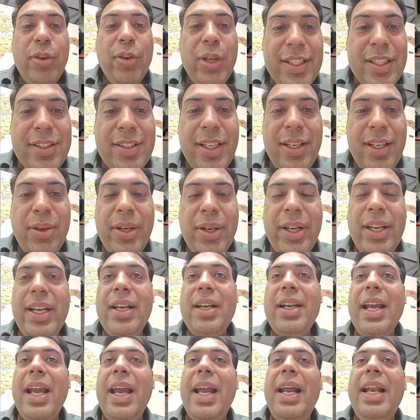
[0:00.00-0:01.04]
We are still doing
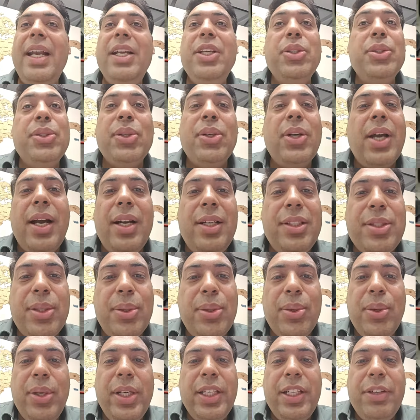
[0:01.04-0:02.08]
it, and you should
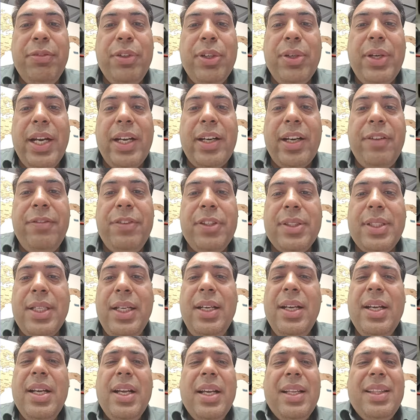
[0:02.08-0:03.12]
also do it if you get
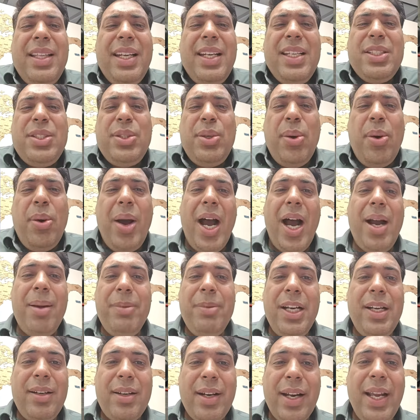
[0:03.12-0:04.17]
refusal. There is no
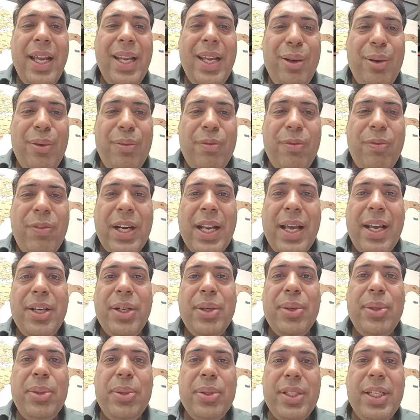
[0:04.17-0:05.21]
harm in trying. What are
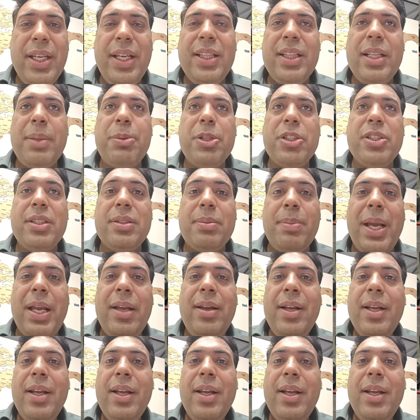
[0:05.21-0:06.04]
you losing in the process?